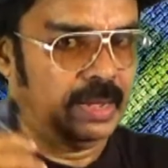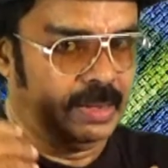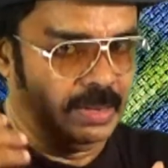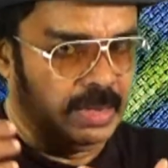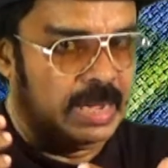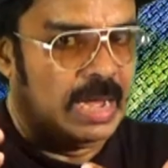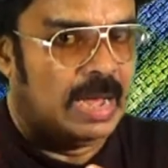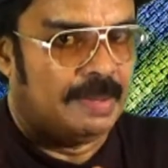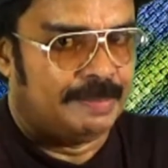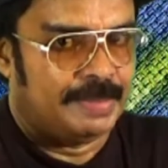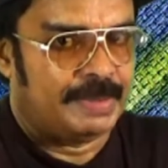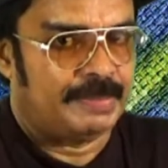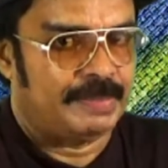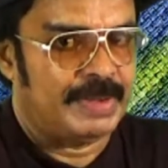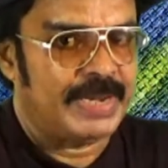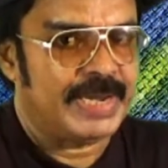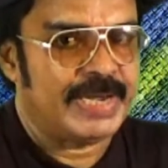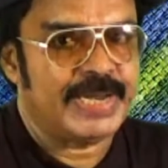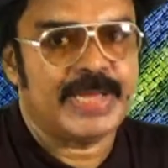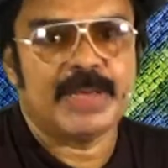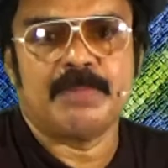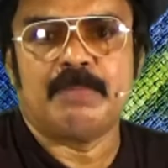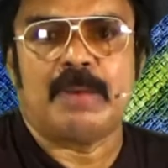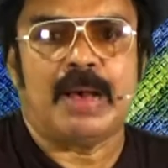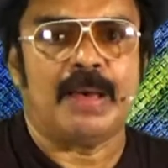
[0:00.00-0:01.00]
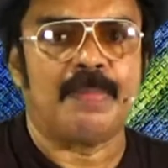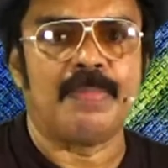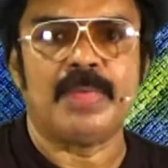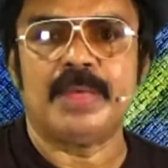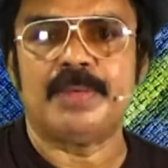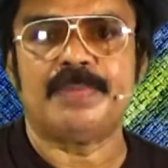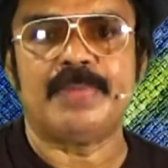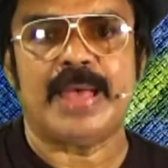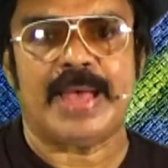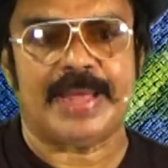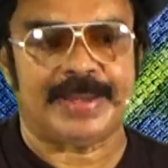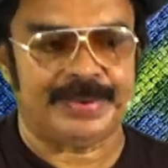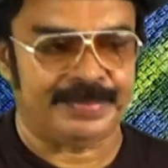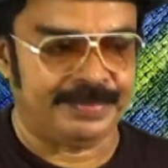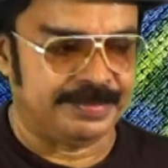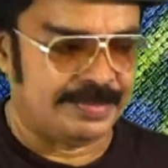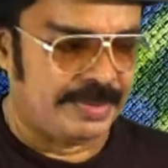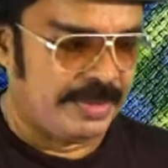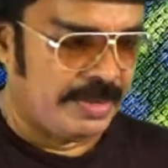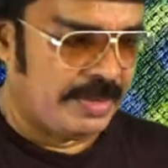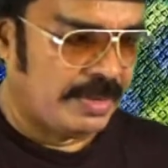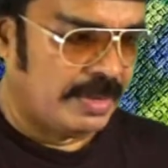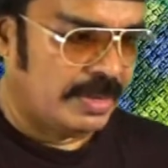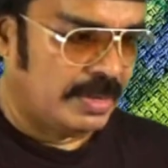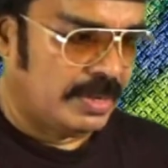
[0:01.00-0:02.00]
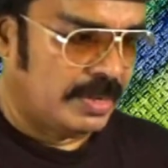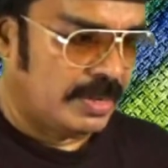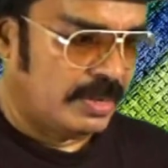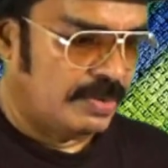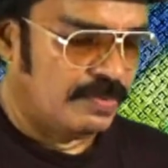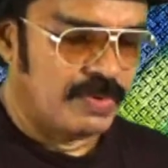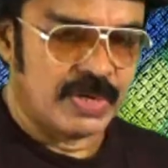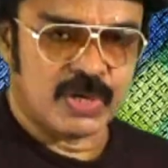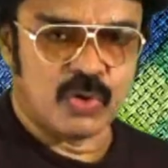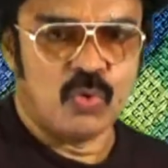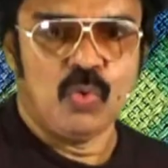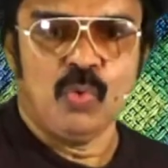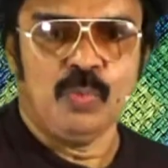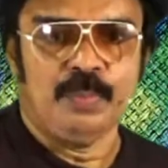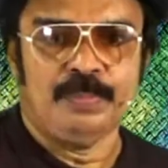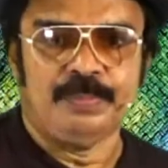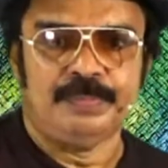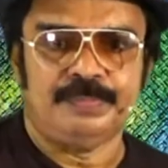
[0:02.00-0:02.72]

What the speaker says: a medium other than vacuum,